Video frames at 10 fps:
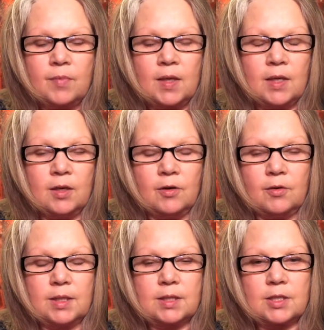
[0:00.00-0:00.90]
You know,
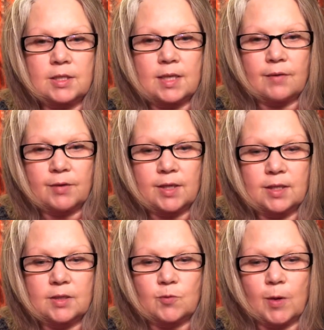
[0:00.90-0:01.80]
it's just everything
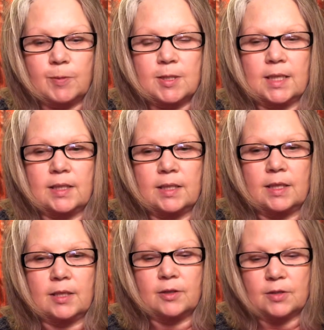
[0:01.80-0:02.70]
is represented here.